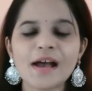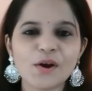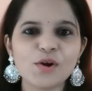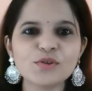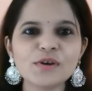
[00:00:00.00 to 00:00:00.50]

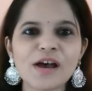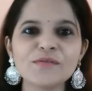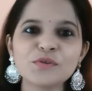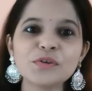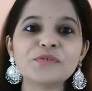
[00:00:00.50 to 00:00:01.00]
I also
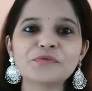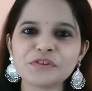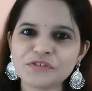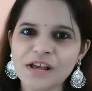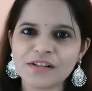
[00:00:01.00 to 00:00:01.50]
have two
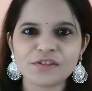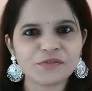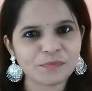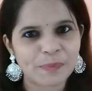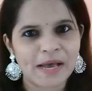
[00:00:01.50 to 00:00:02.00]
different
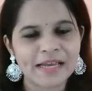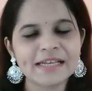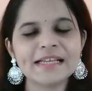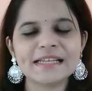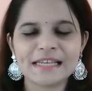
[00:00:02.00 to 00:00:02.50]
channels of
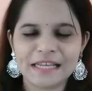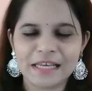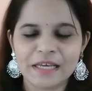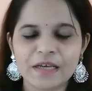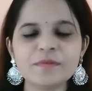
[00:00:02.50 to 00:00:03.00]
mine
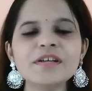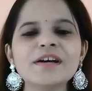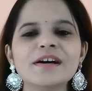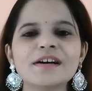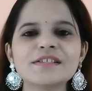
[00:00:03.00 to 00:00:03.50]

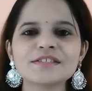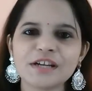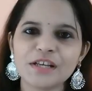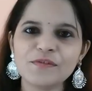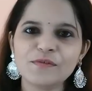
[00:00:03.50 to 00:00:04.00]
named
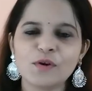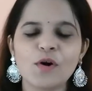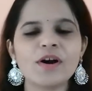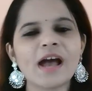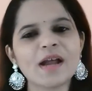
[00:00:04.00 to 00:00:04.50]
Study
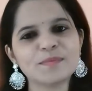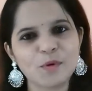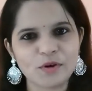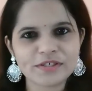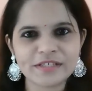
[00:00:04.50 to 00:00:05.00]
Vlog
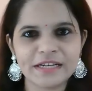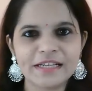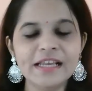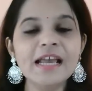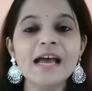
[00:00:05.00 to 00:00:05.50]
and Boss
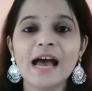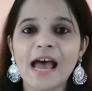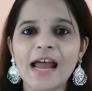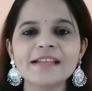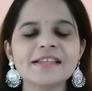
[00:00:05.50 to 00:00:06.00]
Lady,
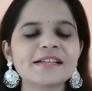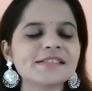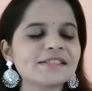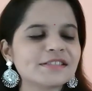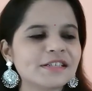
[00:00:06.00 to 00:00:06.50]
and
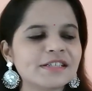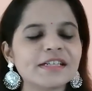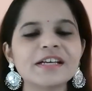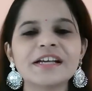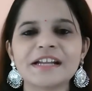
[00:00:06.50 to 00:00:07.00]
there is
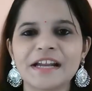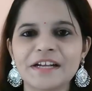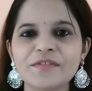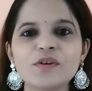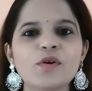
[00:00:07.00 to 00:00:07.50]
certain
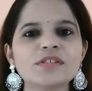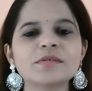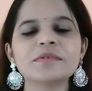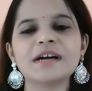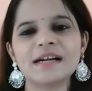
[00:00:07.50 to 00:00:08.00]
creative and
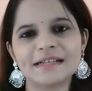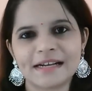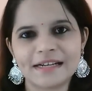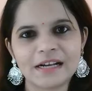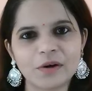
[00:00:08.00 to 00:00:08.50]
awesome
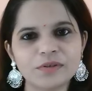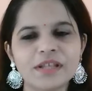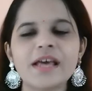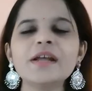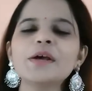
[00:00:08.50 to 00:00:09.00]
content
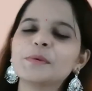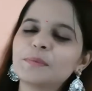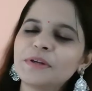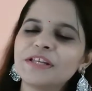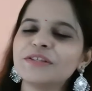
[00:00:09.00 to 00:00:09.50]
out
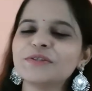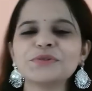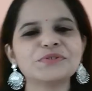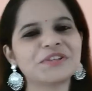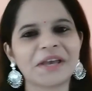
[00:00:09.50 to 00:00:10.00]
there. Please
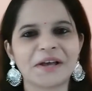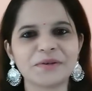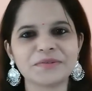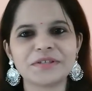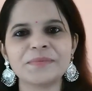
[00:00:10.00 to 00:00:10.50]
do check
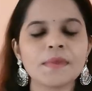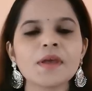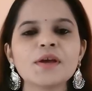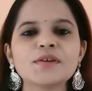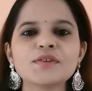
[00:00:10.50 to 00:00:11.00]
out.
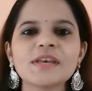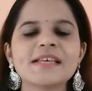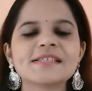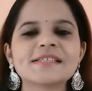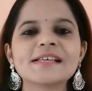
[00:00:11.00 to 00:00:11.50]
So
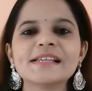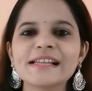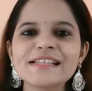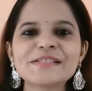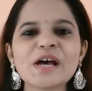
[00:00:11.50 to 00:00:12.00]
yes,
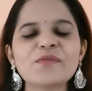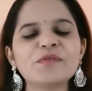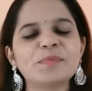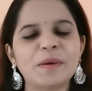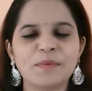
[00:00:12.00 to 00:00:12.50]
let's
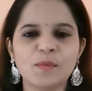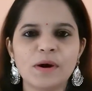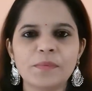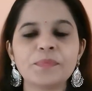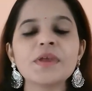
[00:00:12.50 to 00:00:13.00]
start with paper
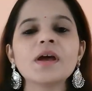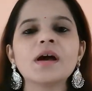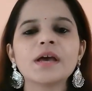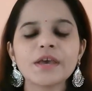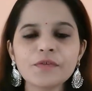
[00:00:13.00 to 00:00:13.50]
1.
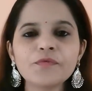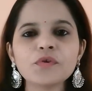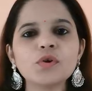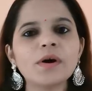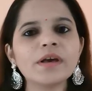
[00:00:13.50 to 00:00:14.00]

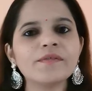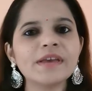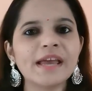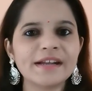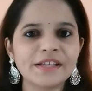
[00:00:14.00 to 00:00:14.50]
If you are
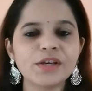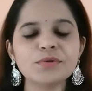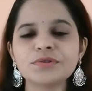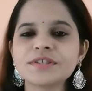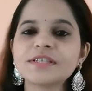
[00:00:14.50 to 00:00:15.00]
giving
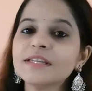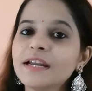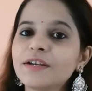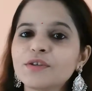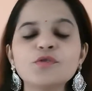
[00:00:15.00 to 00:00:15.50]
NTA UGC
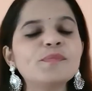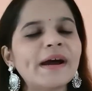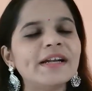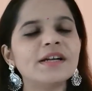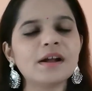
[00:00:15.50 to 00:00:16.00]
net, you
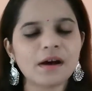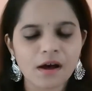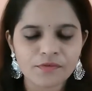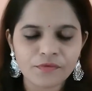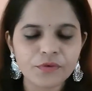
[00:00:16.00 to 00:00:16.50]

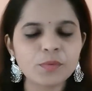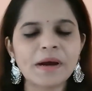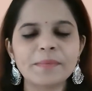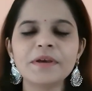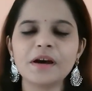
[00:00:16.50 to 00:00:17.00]

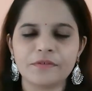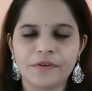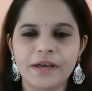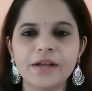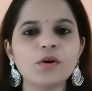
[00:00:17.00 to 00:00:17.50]
might be
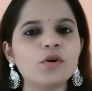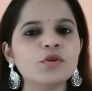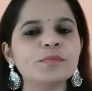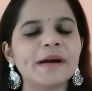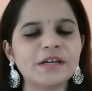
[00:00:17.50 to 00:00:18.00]
aware, or
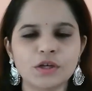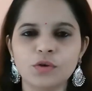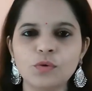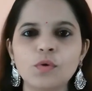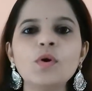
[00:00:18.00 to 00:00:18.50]
you might
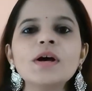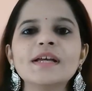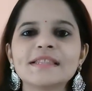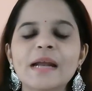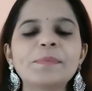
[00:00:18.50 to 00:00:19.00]
know
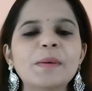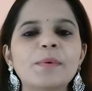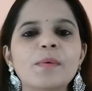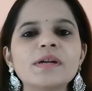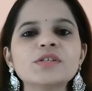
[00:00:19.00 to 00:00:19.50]
that
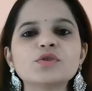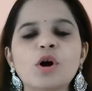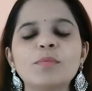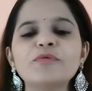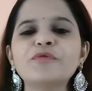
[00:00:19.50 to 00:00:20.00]
paper 1 is
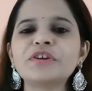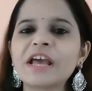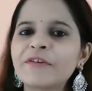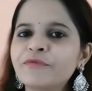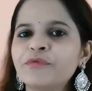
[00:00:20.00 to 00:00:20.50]
common for
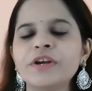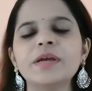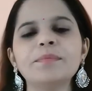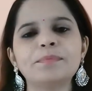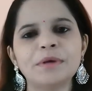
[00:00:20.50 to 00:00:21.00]

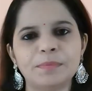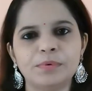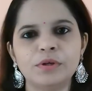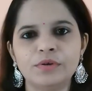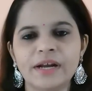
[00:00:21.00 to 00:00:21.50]
every
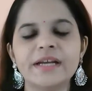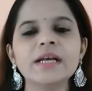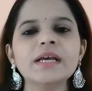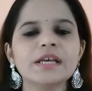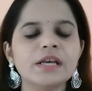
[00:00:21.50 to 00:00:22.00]
people,
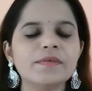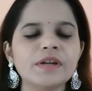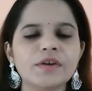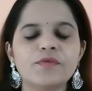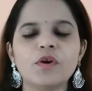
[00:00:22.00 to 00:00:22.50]
right?
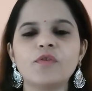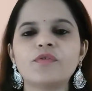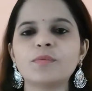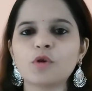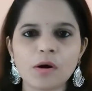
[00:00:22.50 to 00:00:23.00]
Even if you
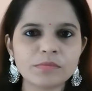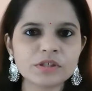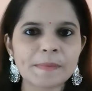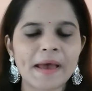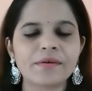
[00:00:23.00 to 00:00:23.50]
are from
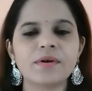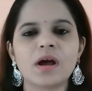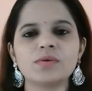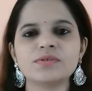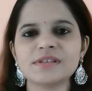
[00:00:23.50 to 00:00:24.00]
commerce
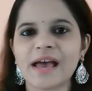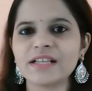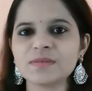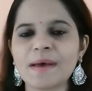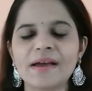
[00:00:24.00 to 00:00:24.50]
background,
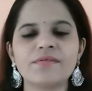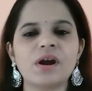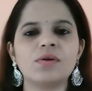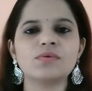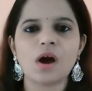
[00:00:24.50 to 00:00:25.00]
science
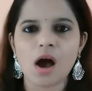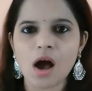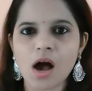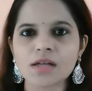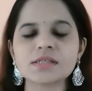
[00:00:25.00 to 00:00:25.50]
background,
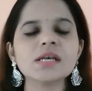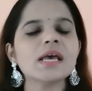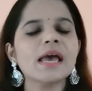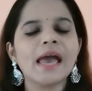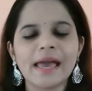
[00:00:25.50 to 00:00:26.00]
arts,
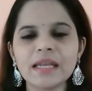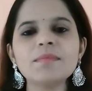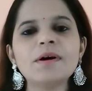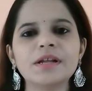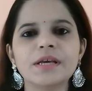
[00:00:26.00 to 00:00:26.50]

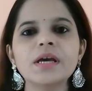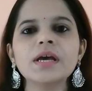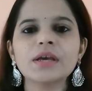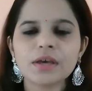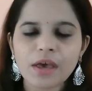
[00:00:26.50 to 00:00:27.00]

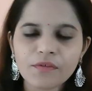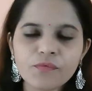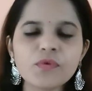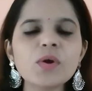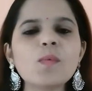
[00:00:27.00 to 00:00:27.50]
anybody,
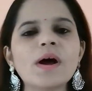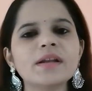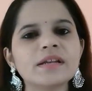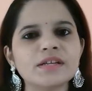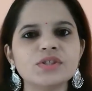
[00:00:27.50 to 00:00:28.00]

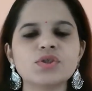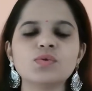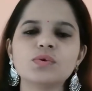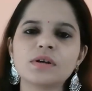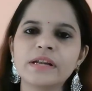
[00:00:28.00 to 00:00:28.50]
everyone needs
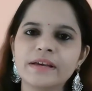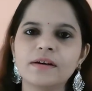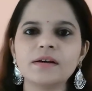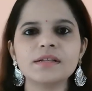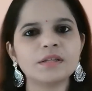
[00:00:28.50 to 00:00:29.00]
to
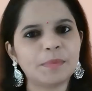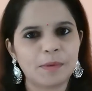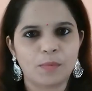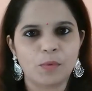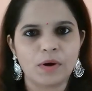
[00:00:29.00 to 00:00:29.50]
clear the
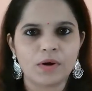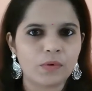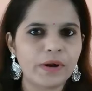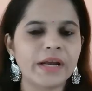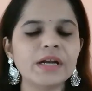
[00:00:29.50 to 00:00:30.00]
paper
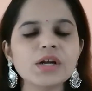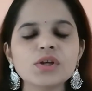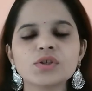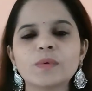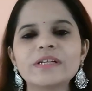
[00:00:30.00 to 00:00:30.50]
1,
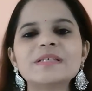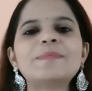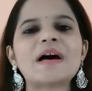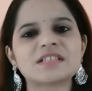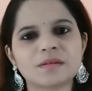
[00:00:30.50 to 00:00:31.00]
right? So what is
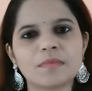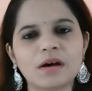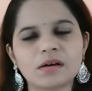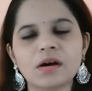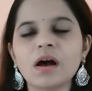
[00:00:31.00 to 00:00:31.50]
the passing
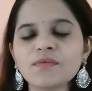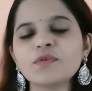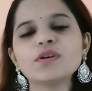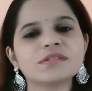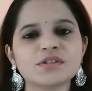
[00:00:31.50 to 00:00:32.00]
mark?
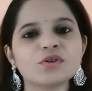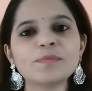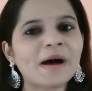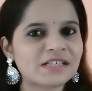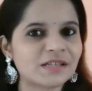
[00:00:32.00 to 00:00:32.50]
Of course there is
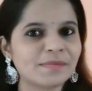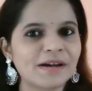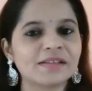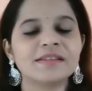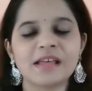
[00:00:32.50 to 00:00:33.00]
no passing
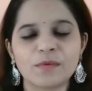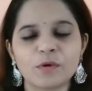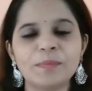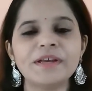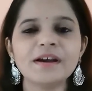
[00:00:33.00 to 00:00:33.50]
mark,
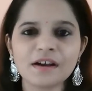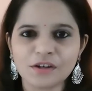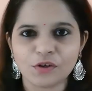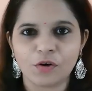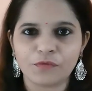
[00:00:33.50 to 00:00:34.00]
there would be a
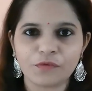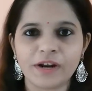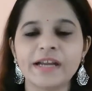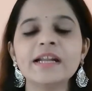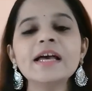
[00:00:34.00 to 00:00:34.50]
cutoff,
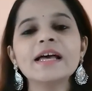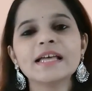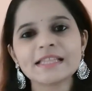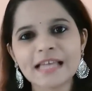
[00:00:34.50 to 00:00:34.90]
right?